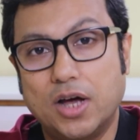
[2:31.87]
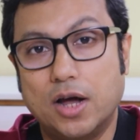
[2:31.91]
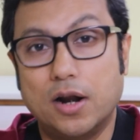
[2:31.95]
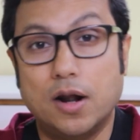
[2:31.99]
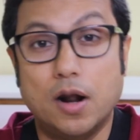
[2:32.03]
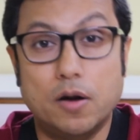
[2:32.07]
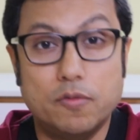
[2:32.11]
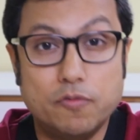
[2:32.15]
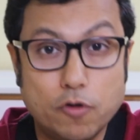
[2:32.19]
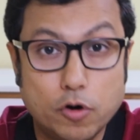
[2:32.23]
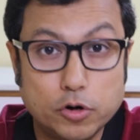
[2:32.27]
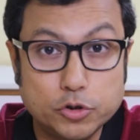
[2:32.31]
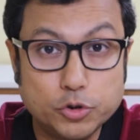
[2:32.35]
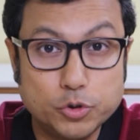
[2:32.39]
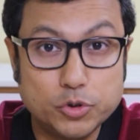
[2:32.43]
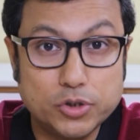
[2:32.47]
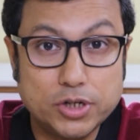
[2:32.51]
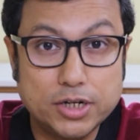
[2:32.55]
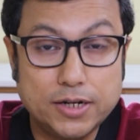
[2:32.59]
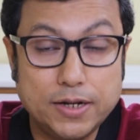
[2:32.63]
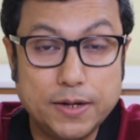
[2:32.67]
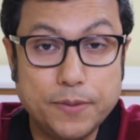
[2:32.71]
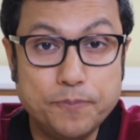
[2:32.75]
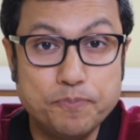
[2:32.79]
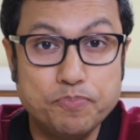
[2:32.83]
And
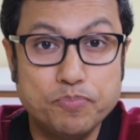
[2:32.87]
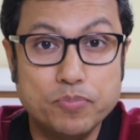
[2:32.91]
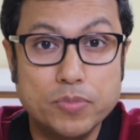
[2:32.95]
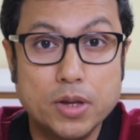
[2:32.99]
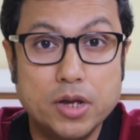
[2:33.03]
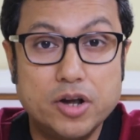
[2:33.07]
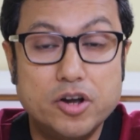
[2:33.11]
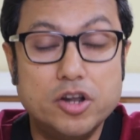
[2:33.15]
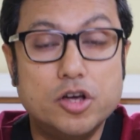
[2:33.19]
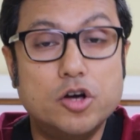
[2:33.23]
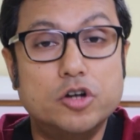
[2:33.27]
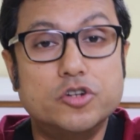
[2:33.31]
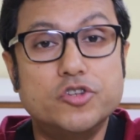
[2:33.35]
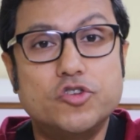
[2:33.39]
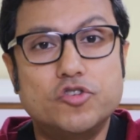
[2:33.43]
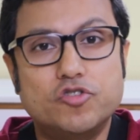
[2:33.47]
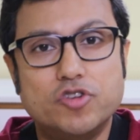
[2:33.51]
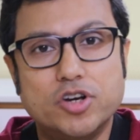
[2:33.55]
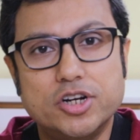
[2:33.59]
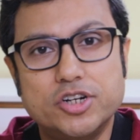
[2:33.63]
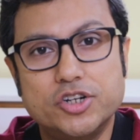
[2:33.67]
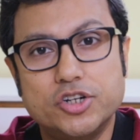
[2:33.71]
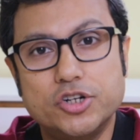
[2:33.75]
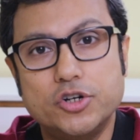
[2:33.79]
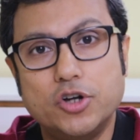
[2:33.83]
unfortunately,
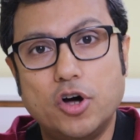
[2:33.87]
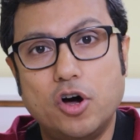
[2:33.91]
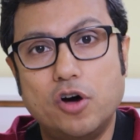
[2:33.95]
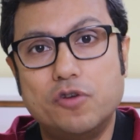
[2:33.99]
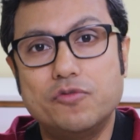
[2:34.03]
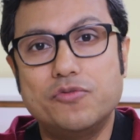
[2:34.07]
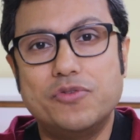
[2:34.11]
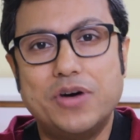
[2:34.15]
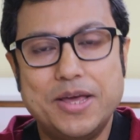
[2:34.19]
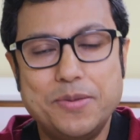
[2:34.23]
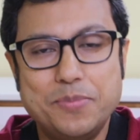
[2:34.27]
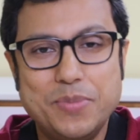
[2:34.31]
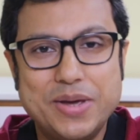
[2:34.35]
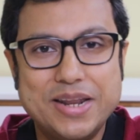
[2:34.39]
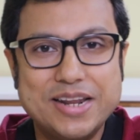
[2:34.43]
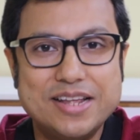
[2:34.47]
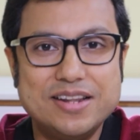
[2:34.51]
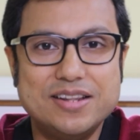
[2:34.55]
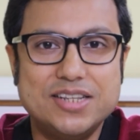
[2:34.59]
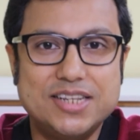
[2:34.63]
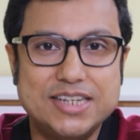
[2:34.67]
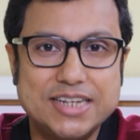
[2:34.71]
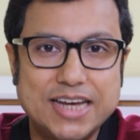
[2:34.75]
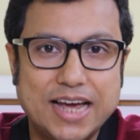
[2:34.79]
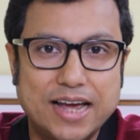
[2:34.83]
reconstruction of
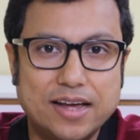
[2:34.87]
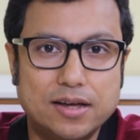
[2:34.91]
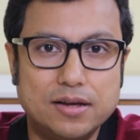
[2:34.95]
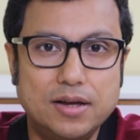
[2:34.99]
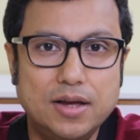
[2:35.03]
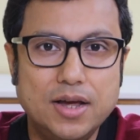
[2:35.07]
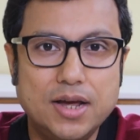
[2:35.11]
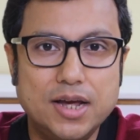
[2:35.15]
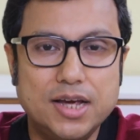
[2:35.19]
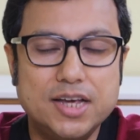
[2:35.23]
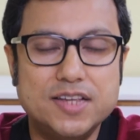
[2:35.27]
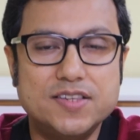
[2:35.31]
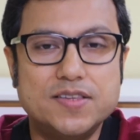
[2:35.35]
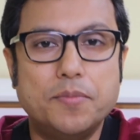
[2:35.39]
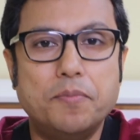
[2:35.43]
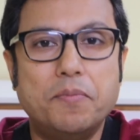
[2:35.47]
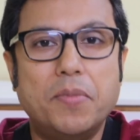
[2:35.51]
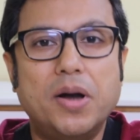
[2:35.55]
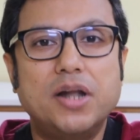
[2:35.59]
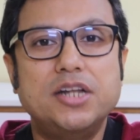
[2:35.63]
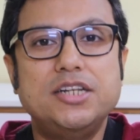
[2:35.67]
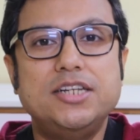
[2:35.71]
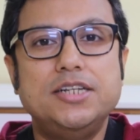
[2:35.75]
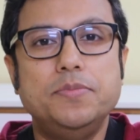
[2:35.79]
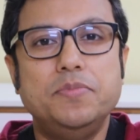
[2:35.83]
hymenal tag is a
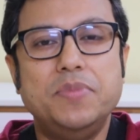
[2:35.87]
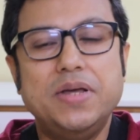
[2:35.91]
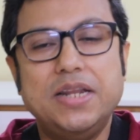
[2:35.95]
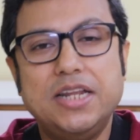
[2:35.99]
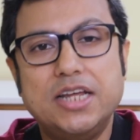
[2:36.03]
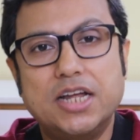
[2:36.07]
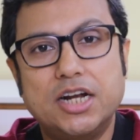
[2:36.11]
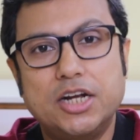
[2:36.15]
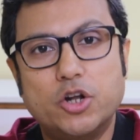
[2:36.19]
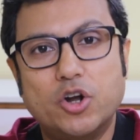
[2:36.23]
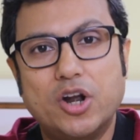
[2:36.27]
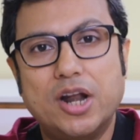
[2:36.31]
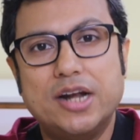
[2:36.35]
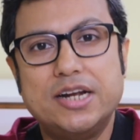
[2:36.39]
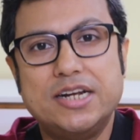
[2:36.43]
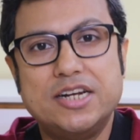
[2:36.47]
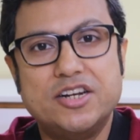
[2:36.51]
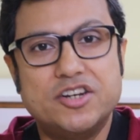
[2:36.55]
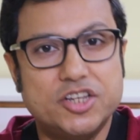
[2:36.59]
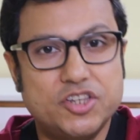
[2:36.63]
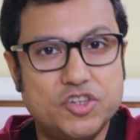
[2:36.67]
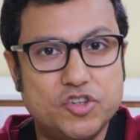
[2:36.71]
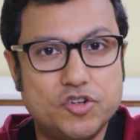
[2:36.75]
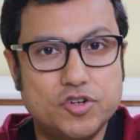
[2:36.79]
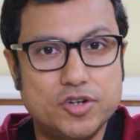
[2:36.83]
multi-million dollar
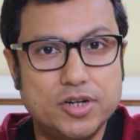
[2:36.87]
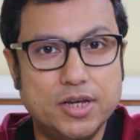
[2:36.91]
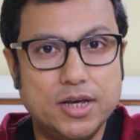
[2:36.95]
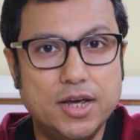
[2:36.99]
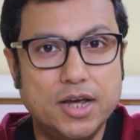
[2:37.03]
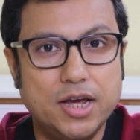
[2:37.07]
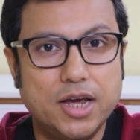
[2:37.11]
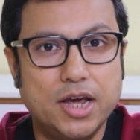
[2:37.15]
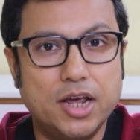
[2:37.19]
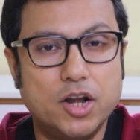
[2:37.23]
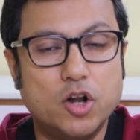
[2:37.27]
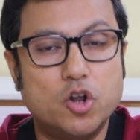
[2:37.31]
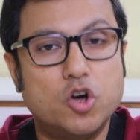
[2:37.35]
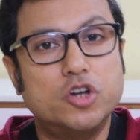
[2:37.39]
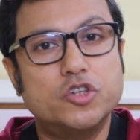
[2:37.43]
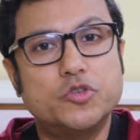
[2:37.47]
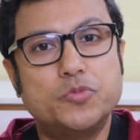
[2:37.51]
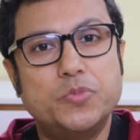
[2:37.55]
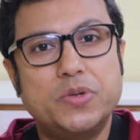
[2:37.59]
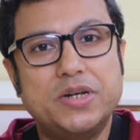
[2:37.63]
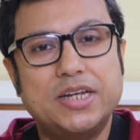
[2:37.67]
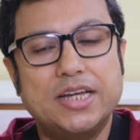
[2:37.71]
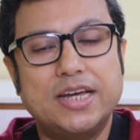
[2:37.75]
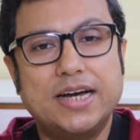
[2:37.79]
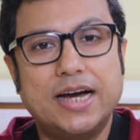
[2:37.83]
industry in
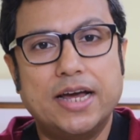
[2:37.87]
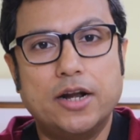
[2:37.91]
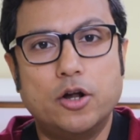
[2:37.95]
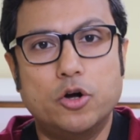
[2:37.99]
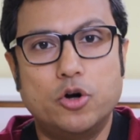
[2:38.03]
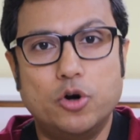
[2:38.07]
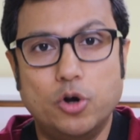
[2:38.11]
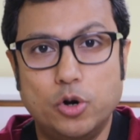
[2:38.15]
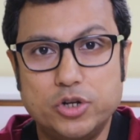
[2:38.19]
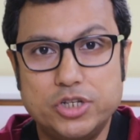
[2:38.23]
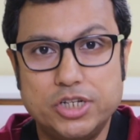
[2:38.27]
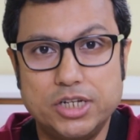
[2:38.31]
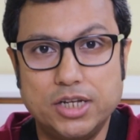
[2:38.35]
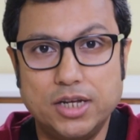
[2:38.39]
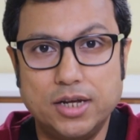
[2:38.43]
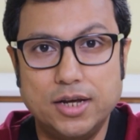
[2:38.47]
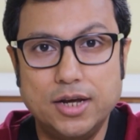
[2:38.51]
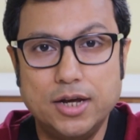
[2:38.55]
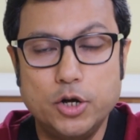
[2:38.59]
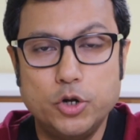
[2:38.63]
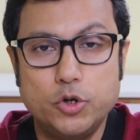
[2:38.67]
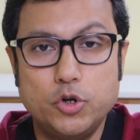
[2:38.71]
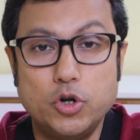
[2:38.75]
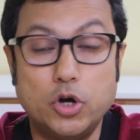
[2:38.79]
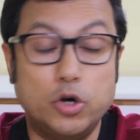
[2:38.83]
cosmetic gynecology
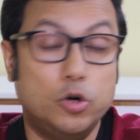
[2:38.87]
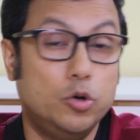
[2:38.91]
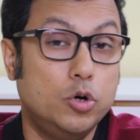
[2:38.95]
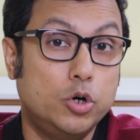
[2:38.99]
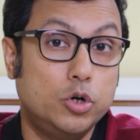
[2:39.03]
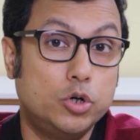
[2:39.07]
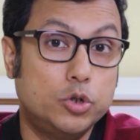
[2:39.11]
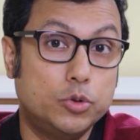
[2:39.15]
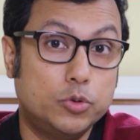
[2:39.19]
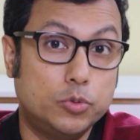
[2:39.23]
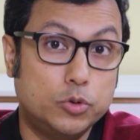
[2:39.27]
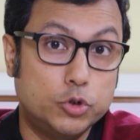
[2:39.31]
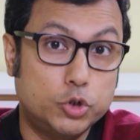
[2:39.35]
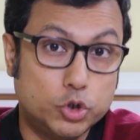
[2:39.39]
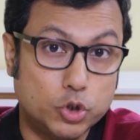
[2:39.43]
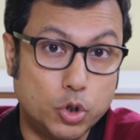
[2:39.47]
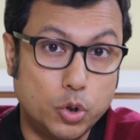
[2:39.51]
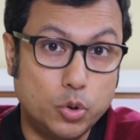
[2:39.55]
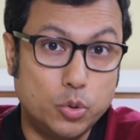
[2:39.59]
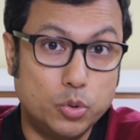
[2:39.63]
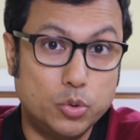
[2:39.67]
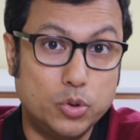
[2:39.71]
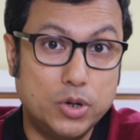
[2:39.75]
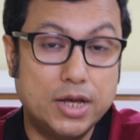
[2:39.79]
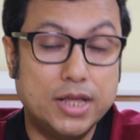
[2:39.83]
to
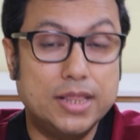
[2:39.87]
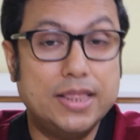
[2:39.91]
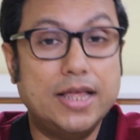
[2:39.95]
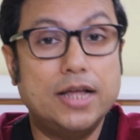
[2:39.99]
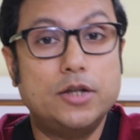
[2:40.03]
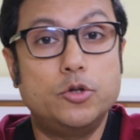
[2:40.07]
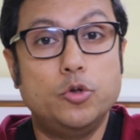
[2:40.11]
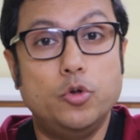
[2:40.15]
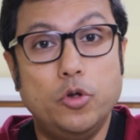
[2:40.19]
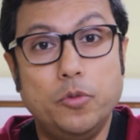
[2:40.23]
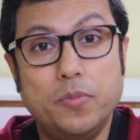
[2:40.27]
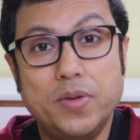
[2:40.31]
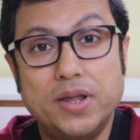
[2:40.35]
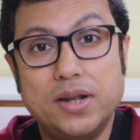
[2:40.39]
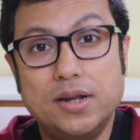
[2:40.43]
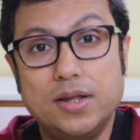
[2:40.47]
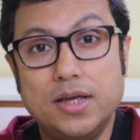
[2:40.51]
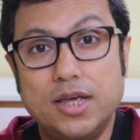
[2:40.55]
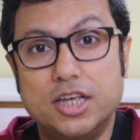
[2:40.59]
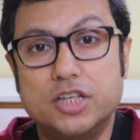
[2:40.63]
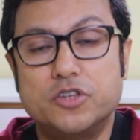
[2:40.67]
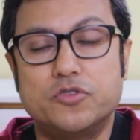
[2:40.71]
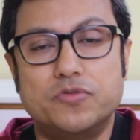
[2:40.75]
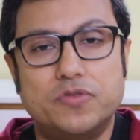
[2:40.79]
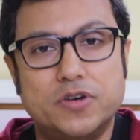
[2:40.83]
show that women
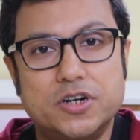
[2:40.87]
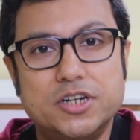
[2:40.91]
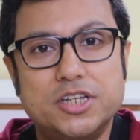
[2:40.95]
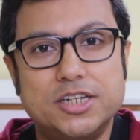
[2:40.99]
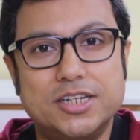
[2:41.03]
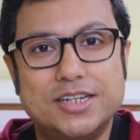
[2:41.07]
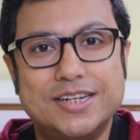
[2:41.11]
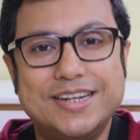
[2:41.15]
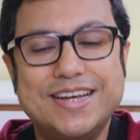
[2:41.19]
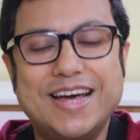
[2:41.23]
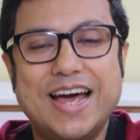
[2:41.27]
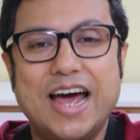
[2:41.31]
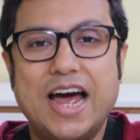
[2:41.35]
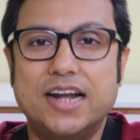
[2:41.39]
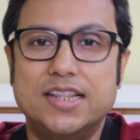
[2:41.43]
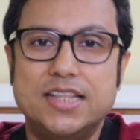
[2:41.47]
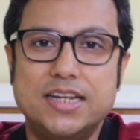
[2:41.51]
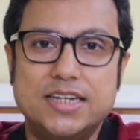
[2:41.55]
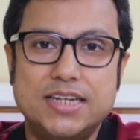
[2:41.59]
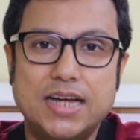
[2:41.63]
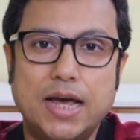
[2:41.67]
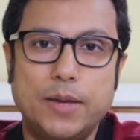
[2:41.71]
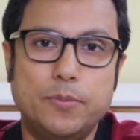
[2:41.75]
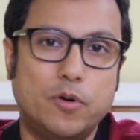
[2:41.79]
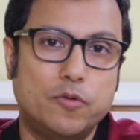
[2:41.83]
is virgin at the
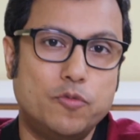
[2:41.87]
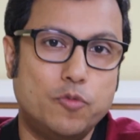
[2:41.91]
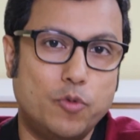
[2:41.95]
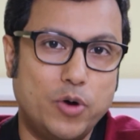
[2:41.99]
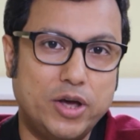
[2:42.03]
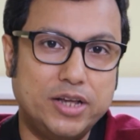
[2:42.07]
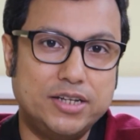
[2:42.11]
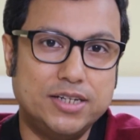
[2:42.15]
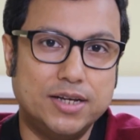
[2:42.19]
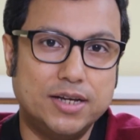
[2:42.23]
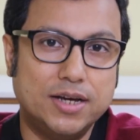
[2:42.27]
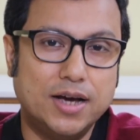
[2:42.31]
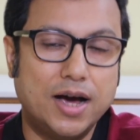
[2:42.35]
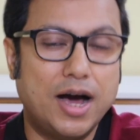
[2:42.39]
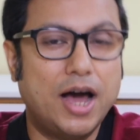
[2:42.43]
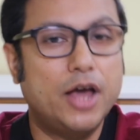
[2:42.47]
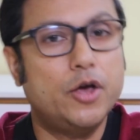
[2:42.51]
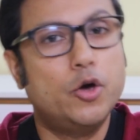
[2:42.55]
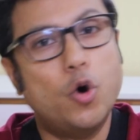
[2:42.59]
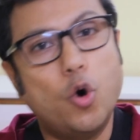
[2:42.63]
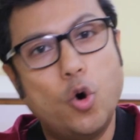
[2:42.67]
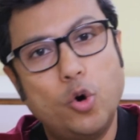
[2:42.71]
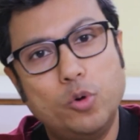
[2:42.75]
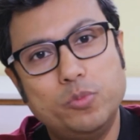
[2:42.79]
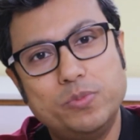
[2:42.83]
time of waiting. I
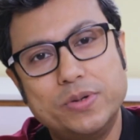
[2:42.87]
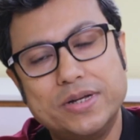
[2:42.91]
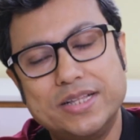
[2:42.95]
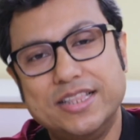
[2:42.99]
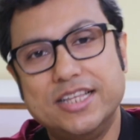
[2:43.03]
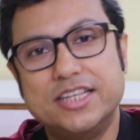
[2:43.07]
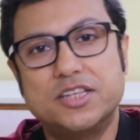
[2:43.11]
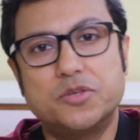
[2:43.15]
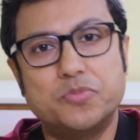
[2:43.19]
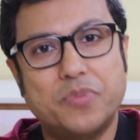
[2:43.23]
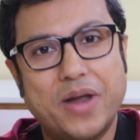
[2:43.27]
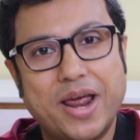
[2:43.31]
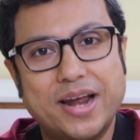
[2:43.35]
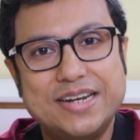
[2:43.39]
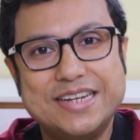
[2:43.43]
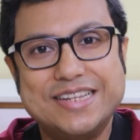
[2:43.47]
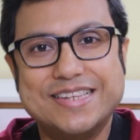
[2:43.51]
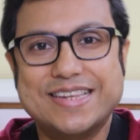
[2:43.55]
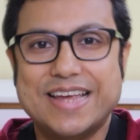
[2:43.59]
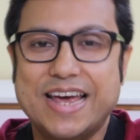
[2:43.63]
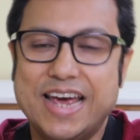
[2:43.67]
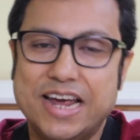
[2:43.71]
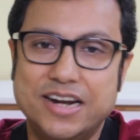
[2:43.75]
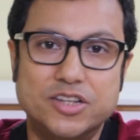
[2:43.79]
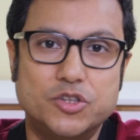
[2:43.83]
hope this
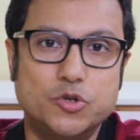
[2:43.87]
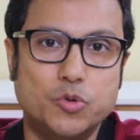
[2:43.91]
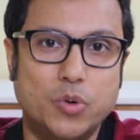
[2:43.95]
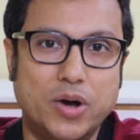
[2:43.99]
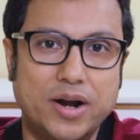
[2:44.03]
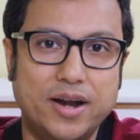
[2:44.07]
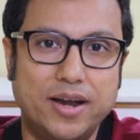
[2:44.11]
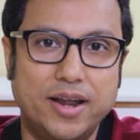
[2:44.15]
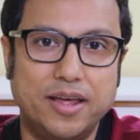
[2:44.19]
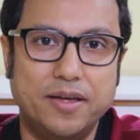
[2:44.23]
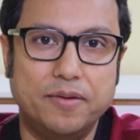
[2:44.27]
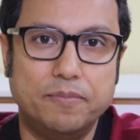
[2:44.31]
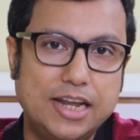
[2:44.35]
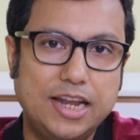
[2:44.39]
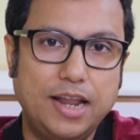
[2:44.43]
practice ends one day.